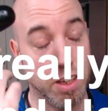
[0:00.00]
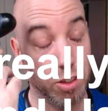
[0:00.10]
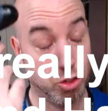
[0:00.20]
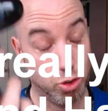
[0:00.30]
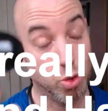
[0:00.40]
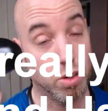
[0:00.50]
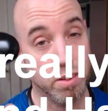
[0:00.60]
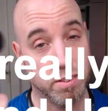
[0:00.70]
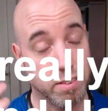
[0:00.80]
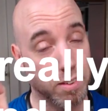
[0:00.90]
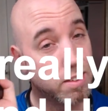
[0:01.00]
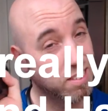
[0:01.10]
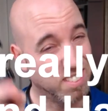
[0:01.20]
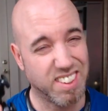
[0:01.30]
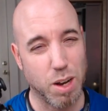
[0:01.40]
It's yours.
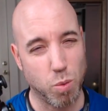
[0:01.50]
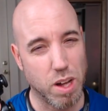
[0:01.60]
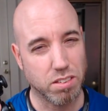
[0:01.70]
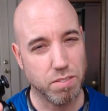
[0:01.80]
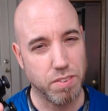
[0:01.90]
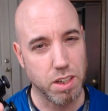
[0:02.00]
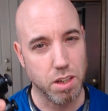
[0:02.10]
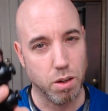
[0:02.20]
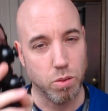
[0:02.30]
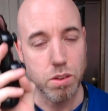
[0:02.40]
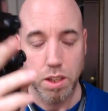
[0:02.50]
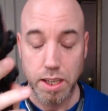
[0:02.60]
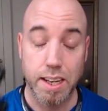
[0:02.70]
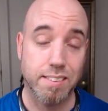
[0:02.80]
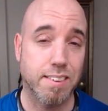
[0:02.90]
just gotta watch the video
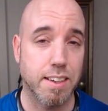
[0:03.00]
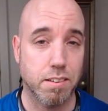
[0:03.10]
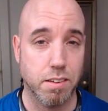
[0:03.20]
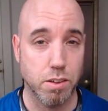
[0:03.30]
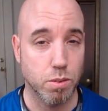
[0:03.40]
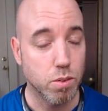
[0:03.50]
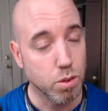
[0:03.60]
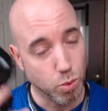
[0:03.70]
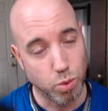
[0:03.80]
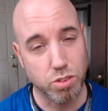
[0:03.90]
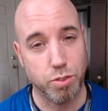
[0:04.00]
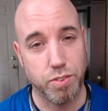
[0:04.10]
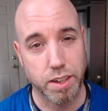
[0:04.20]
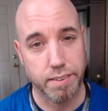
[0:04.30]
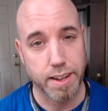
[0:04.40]
and I'll send it to you once you
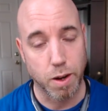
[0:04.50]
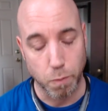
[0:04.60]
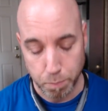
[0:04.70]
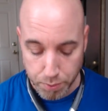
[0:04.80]
figure it out.